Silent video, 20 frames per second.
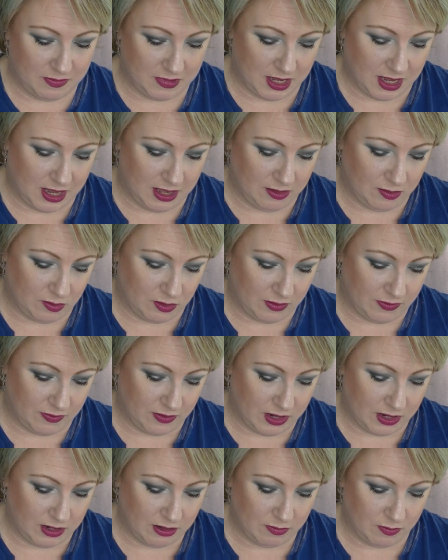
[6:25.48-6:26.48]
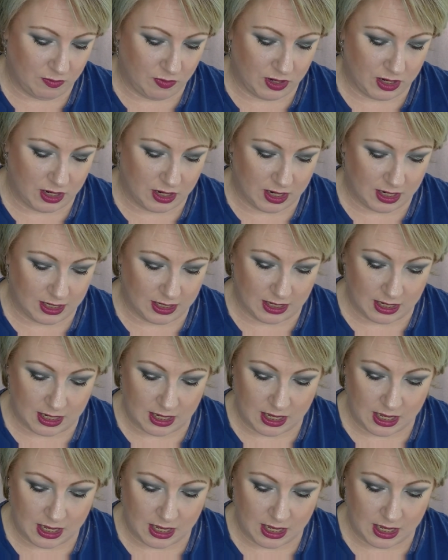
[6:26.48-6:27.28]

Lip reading: I thought it fit pretty nicely.